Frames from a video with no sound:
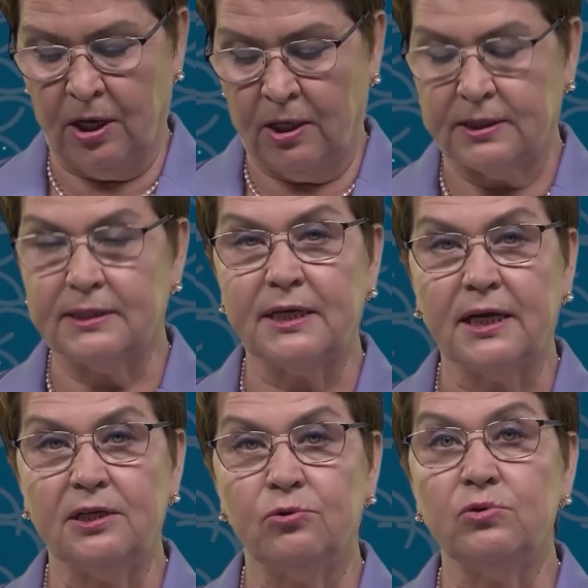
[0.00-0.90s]
And in
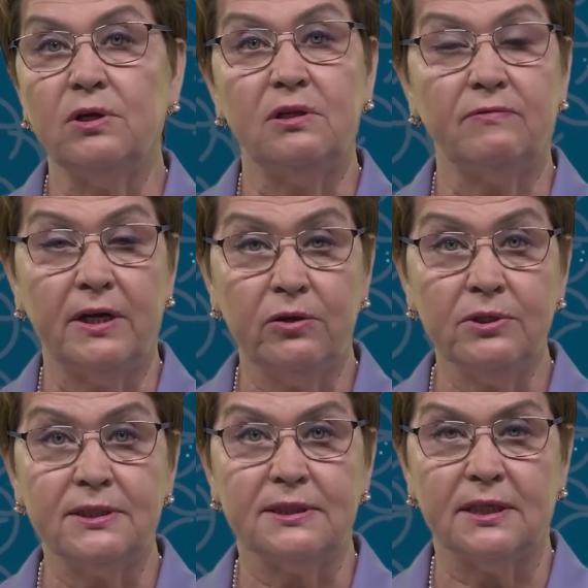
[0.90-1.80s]
order to increase the
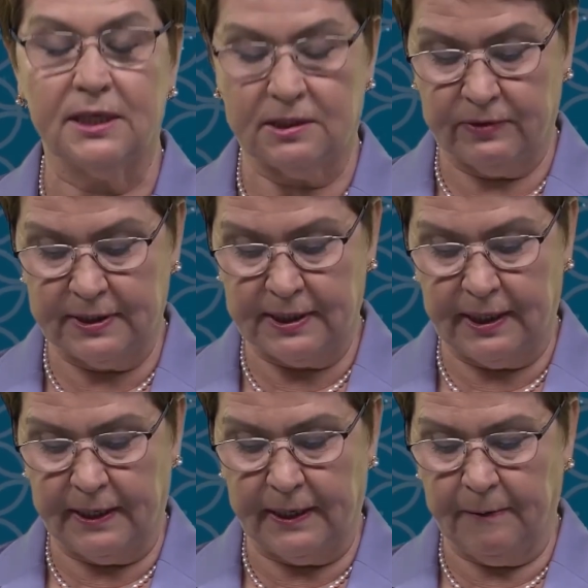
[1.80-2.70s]
social
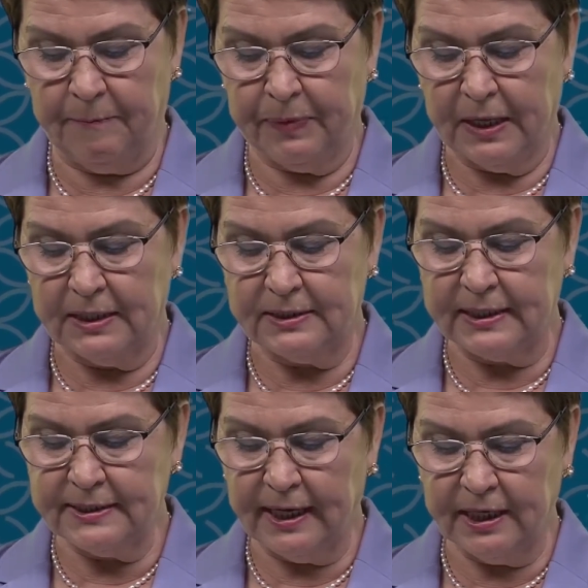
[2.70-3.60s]
satisfaction of our
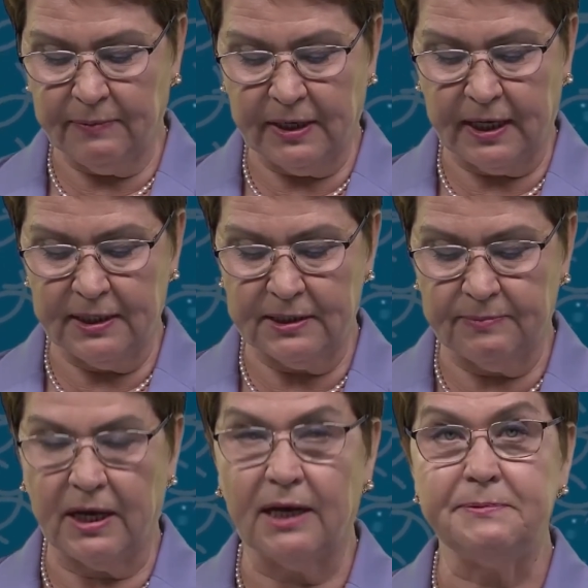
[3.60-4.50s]

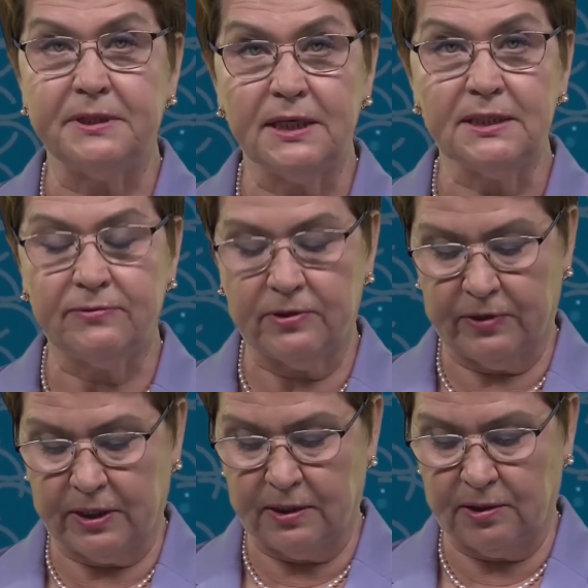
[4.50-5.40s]
population, we created
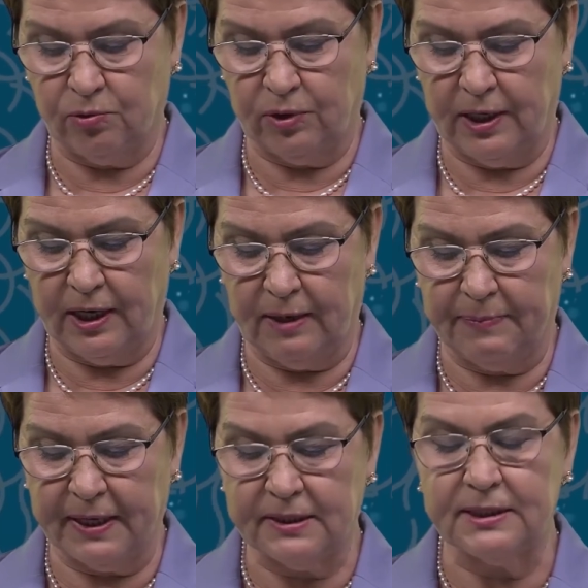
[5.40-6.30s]
the mechanism of
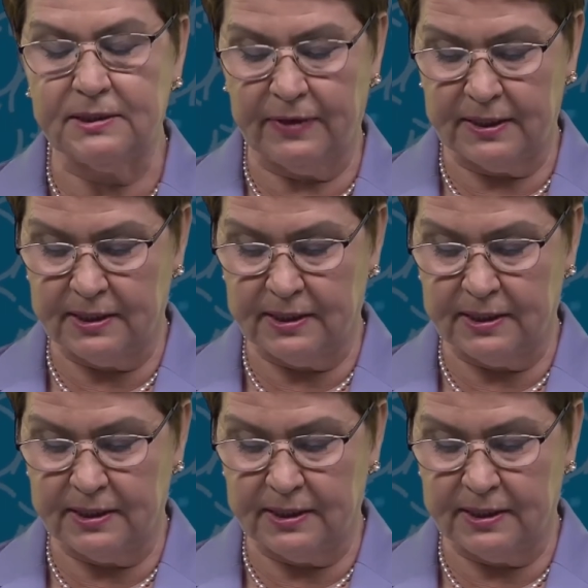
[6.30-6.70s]
public